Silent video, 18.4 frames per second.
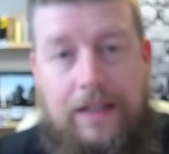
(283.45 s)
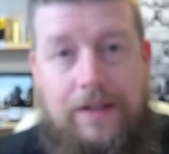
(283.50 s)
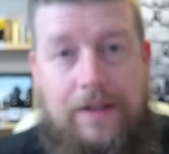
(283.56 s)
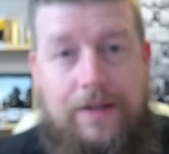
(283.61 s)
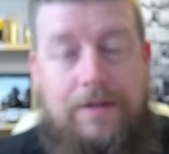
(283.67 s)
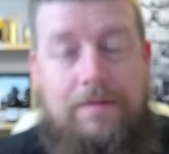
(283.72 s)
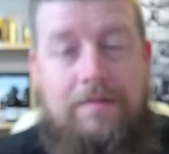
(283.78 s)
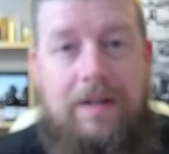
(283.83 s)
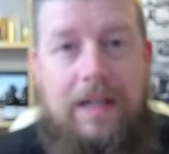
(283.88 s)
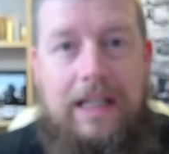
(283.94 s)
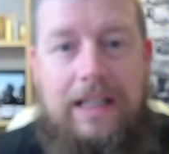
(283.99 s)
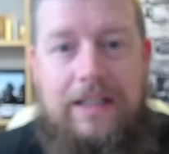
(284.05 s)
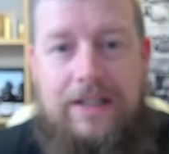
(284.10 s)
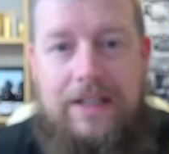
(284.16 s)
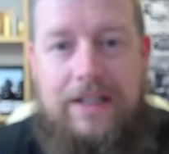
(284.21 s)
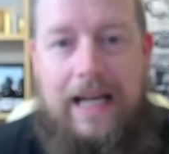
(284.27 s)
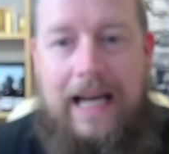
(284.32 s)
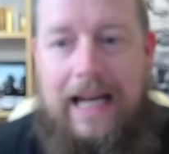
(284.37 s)
So it's a really
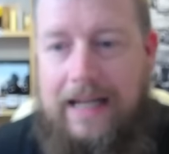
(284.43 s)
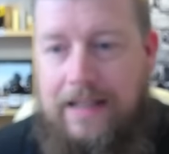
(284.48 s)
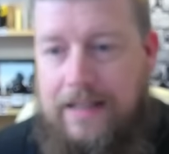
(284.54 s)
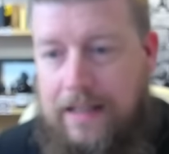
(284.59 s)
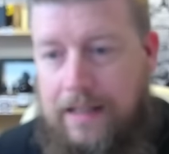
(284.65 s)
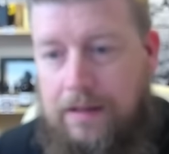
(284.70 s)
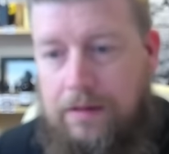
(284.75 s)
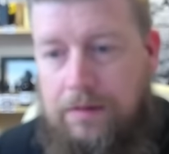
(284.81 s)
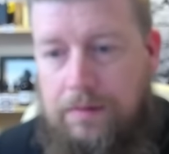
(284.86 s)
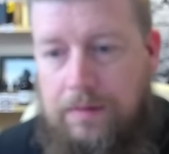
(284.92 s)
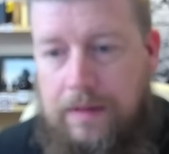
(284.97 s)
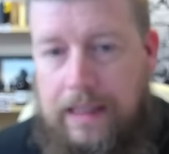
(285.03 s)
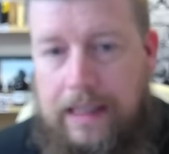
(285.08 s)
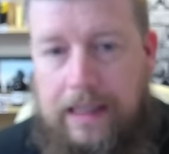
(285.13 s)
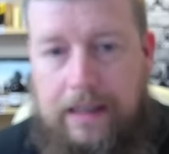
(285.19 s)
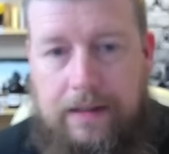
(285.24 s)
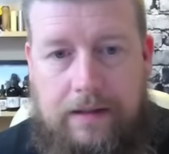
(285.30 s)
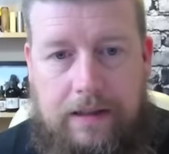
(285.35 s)
tactile,
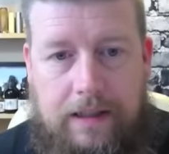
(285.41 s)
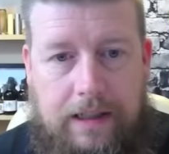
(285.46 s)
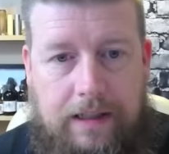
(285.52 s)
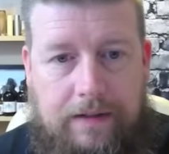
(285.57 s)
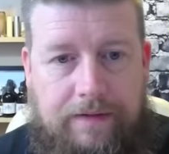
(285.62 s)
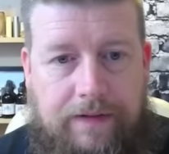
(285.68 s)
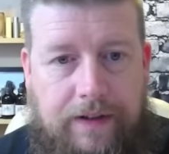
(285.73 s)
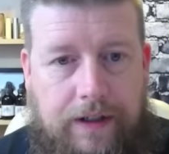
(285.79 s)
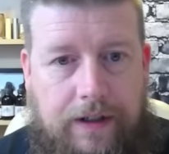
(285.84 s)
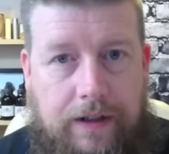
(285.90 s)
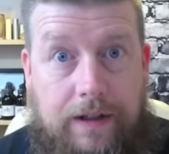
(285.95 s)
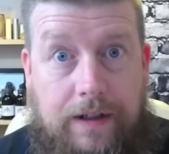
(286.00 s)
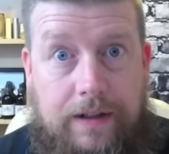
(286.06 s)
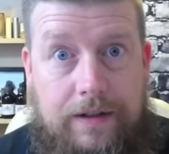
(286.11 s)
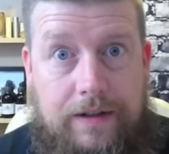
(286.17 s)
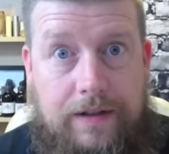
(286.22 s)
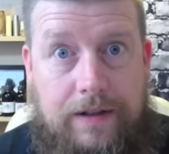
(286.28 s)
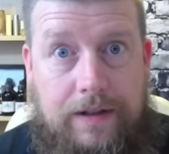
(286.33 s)
hang on, look,
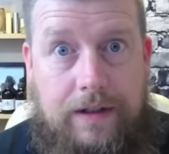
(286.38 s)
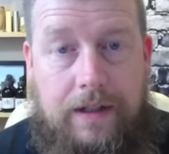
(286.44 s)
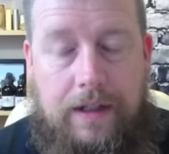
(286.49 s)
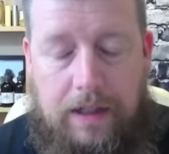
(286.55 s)
forgot.